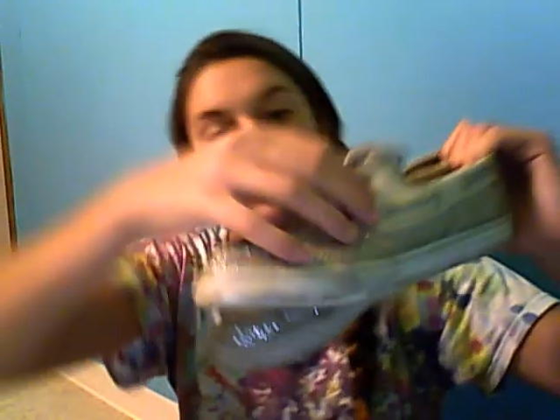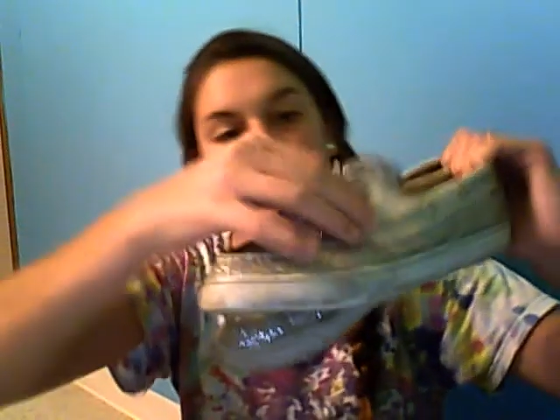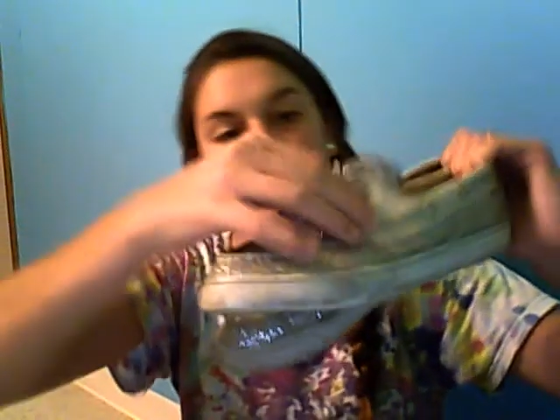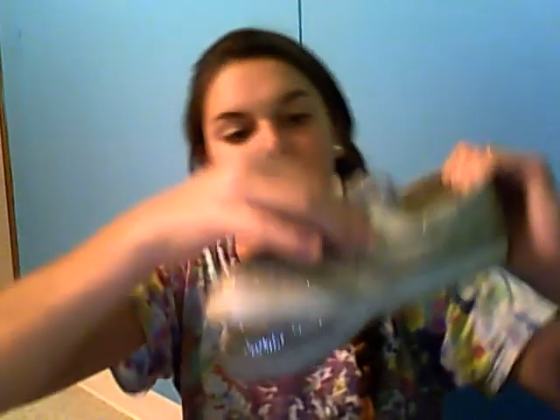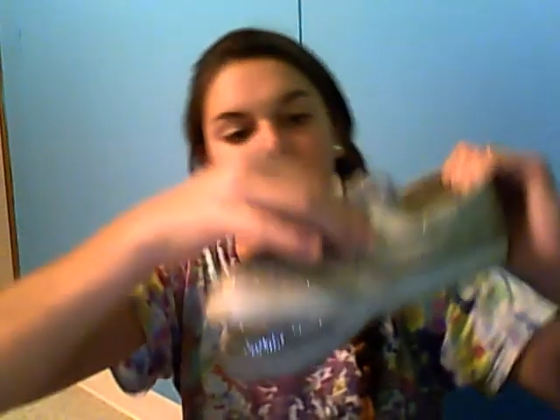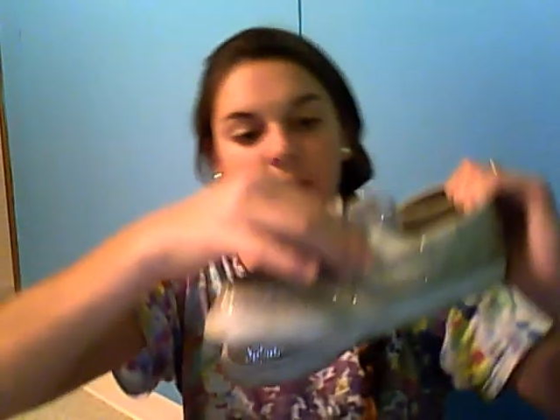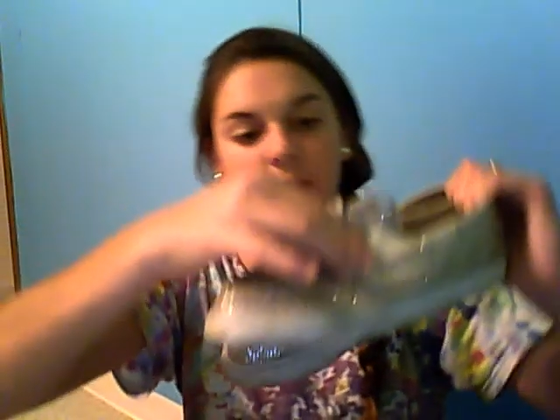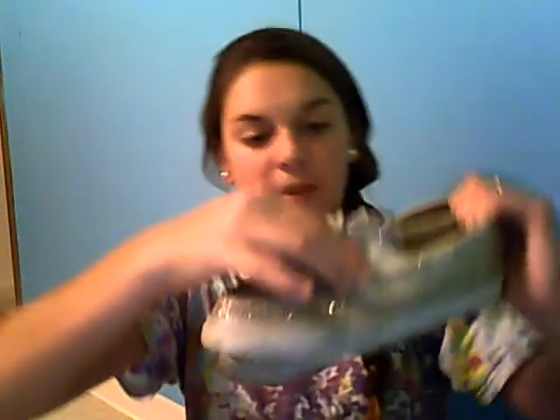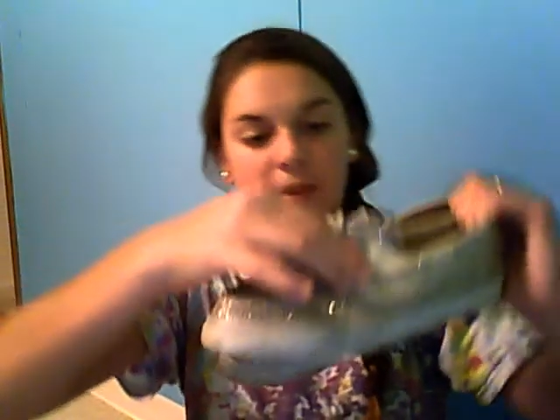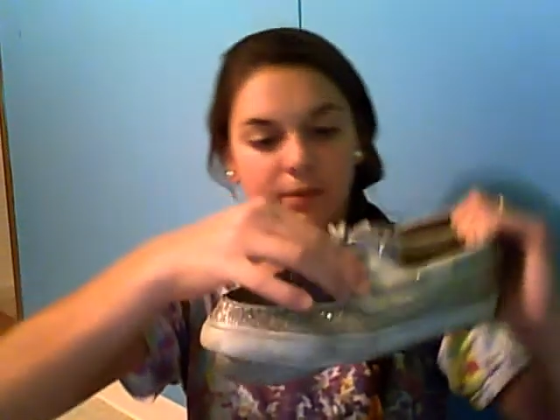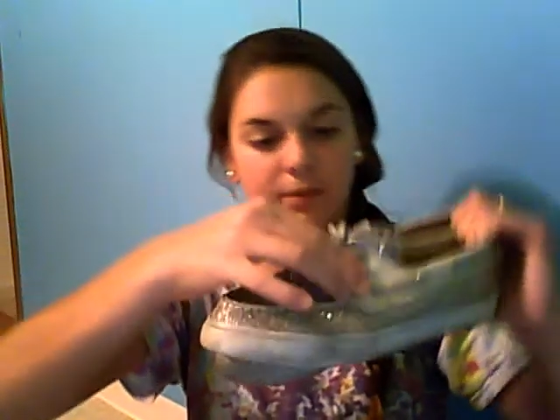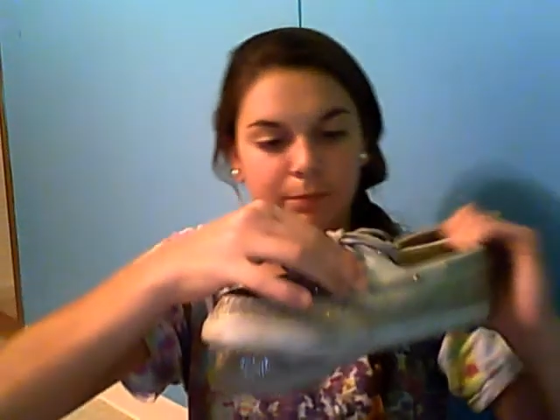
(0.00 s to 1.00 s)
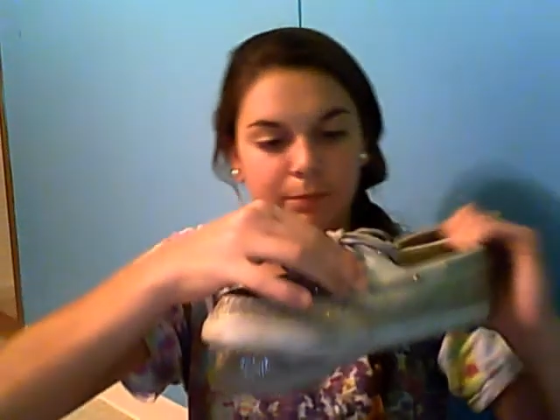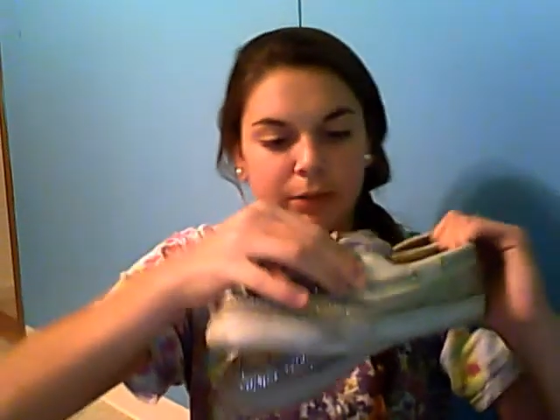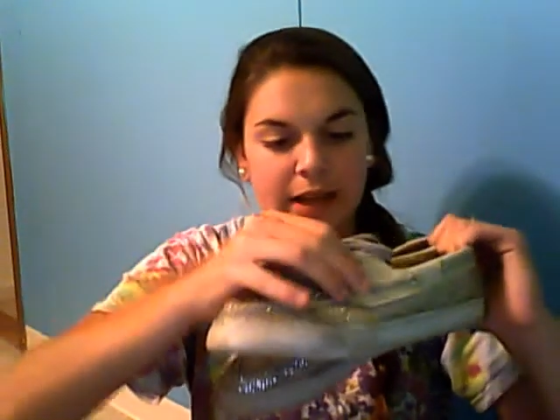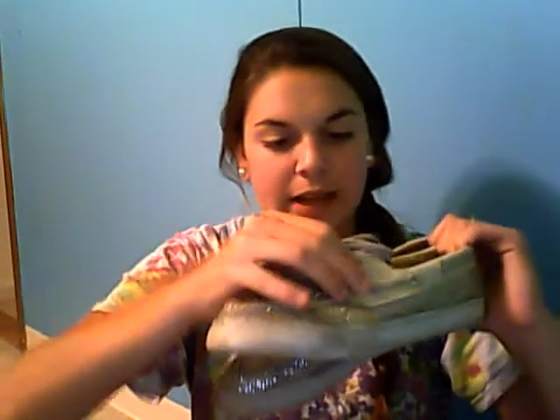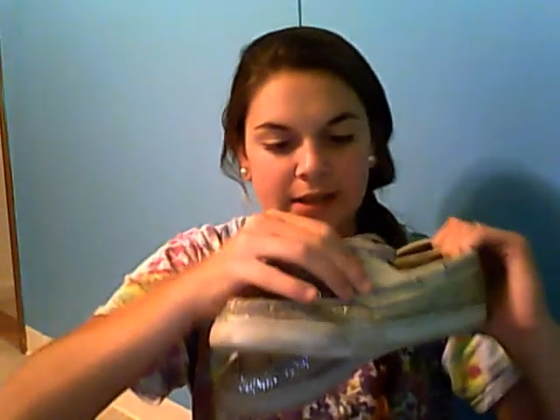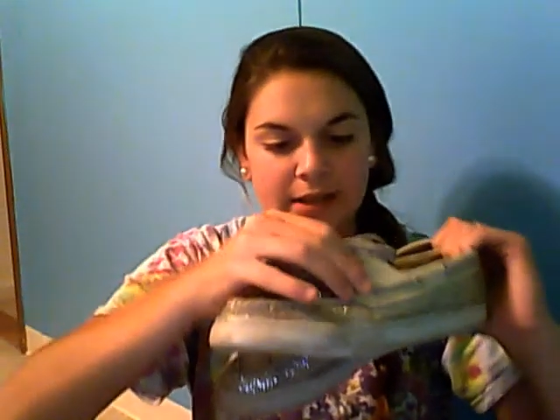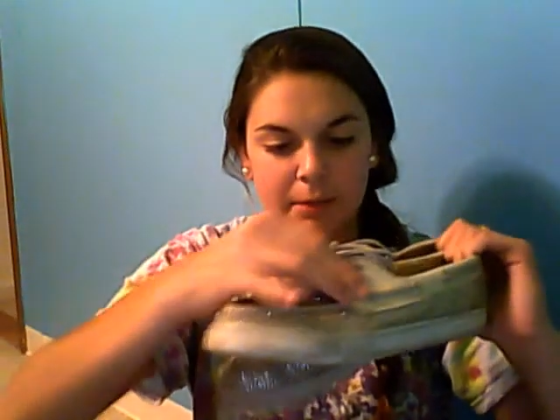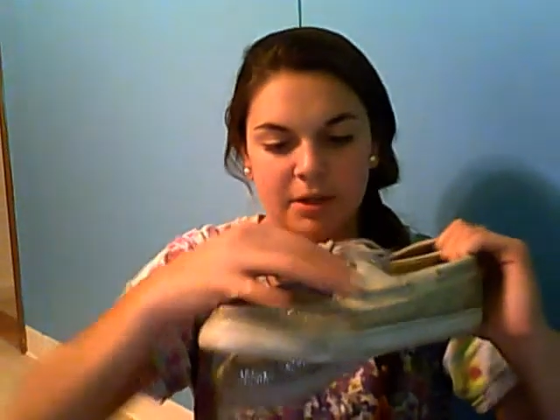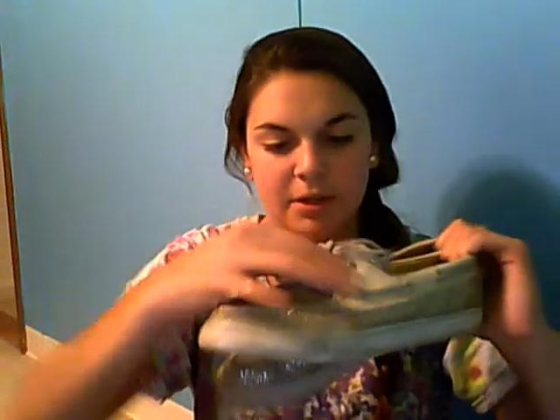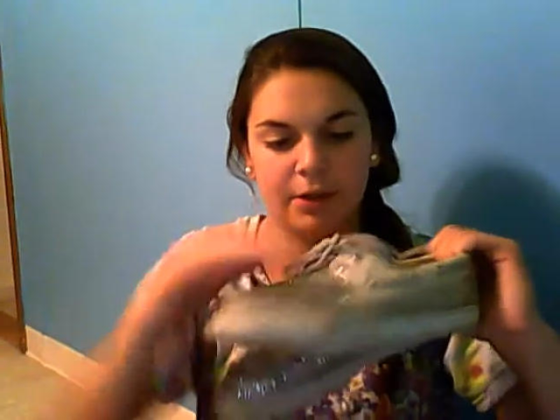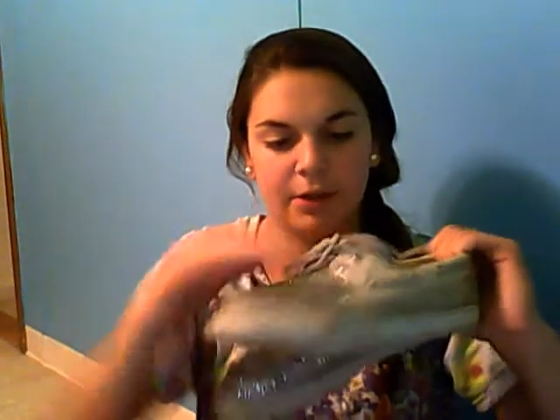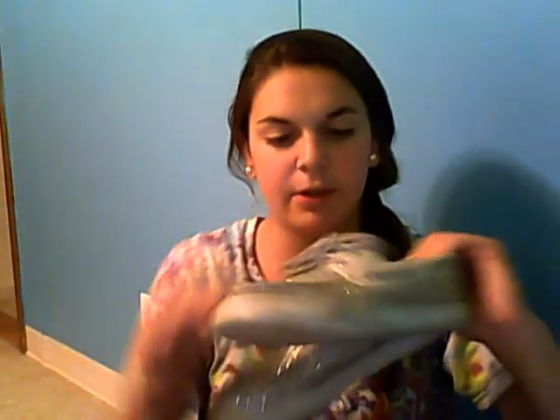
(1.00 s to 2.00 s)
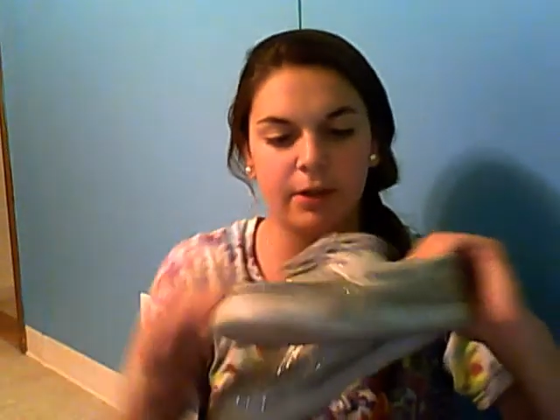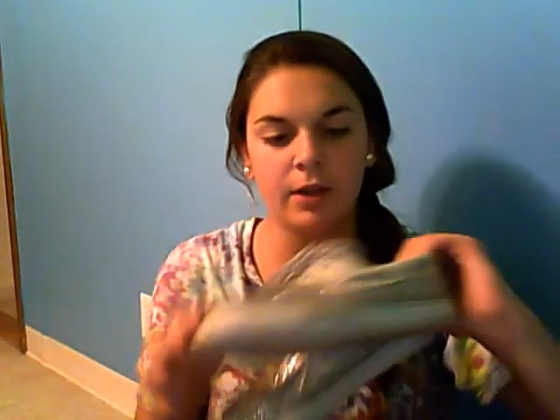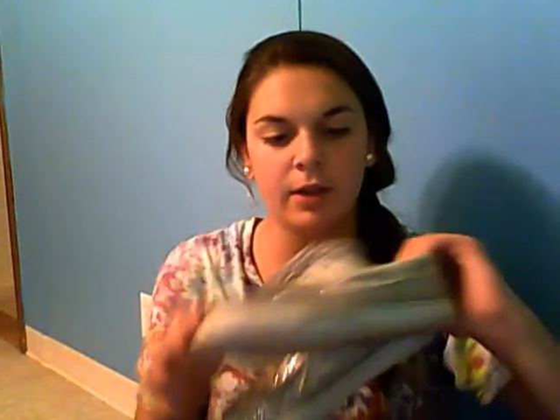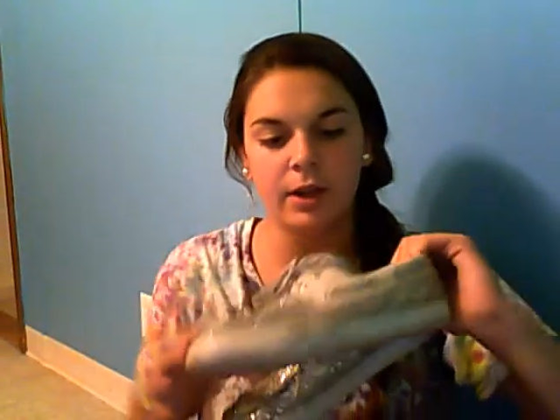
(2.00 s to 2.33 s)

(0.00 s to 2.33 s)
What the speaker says: almost a little plastic material.